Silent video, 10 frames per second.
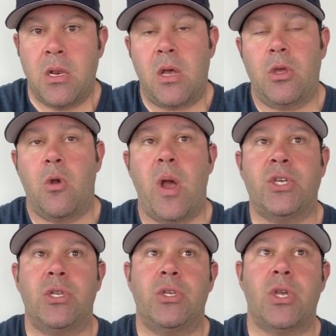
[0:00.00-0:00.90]
Now, the
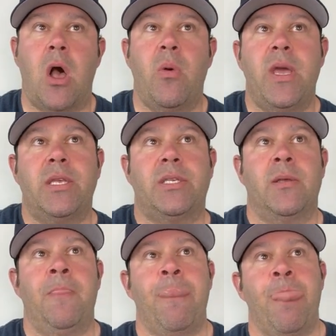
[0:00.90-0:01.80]
question is always,
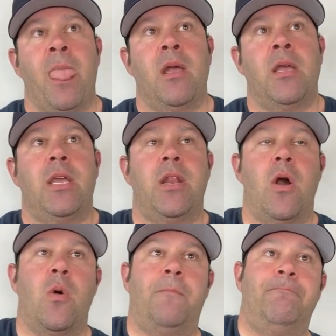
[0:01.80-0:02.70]
you
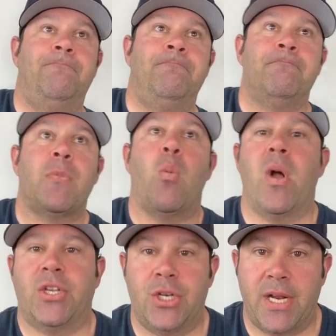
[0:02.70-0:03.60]
know,
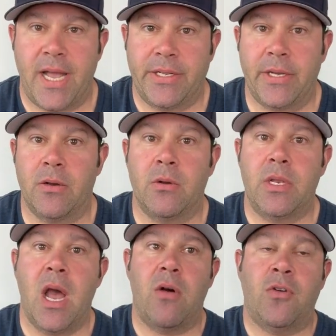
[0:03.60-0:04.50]
what should I do?
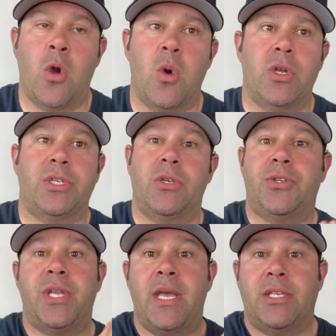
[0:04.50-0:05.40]
Now, of course,
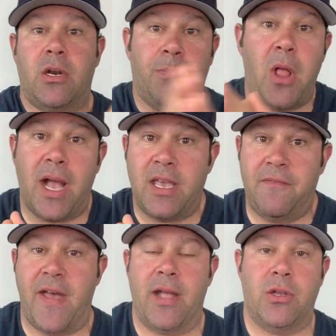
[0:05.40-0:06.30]
there's things that are
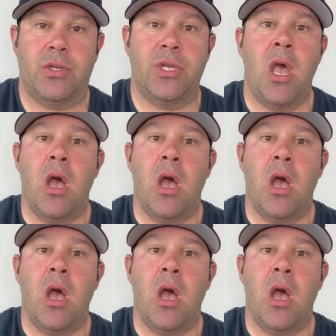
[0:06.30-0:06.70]
blocking factors.